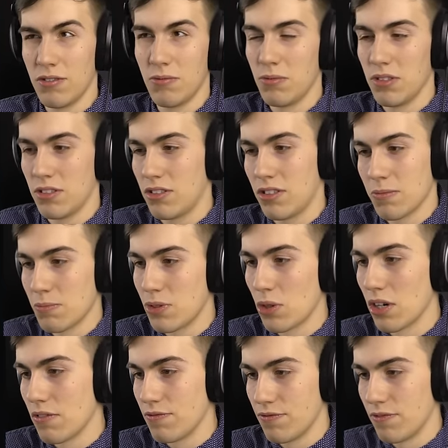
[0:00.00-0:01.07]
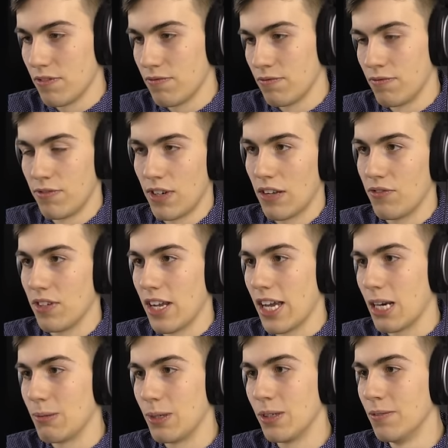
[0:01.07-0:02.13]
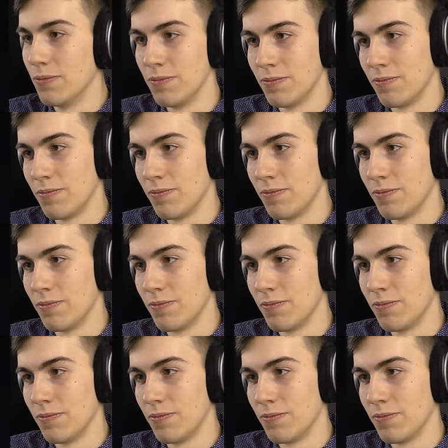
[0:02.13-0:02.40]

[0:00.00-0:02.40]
It was some sort of fluffy animal.